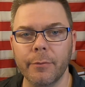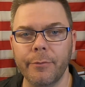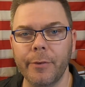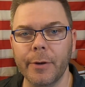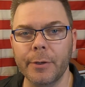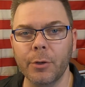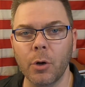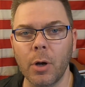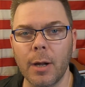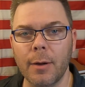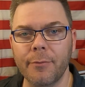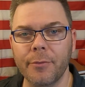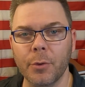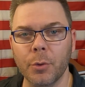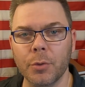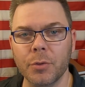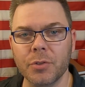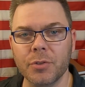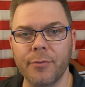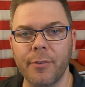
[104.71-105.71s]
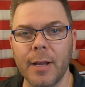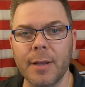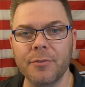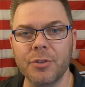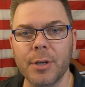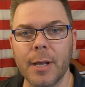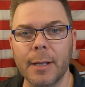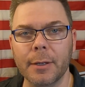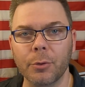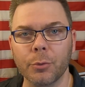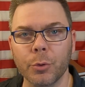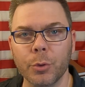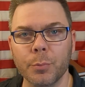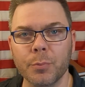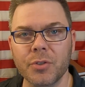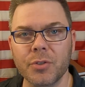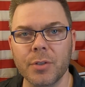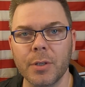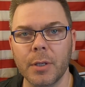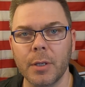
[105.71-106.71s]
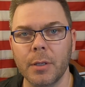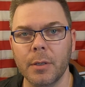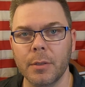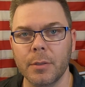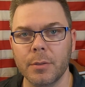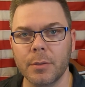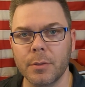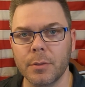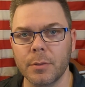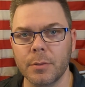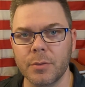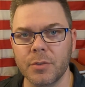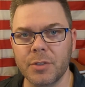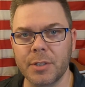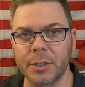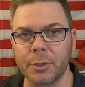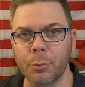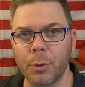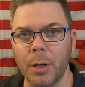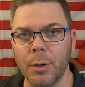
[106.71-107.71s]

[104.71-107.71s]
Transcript: fire off those 5-shot groups. Stick